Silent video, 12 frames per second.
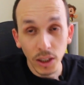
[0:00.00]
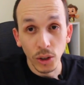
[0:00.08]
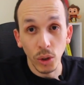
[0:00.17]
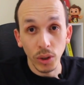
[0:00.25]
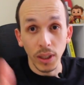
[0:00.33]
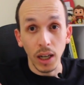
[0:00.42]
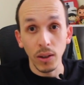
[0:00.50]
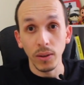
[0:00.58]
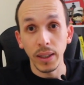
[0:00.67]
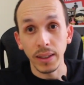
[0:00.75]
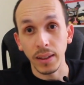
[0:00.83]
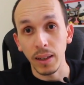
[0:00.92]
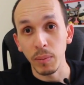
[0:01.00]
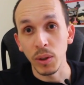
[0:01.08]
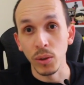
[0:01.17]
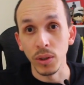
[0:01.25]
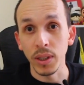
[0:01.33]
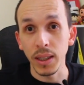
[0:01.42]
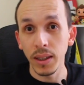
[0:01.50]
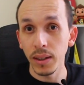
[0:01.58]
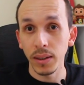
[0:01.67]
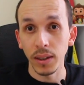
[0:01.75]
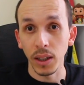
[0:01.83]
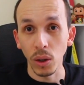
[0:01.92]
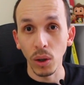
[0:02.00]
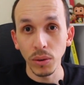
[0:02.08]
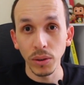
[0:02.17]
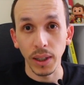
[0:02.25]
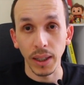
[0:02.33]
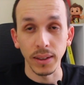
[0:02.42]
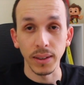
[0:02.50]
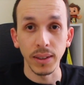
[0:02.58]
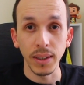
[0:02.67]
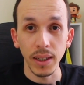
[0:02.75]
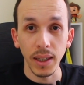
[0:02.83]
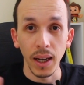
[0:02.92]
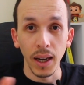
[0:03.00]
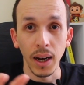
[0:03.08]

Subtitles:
So now a time to see the code and see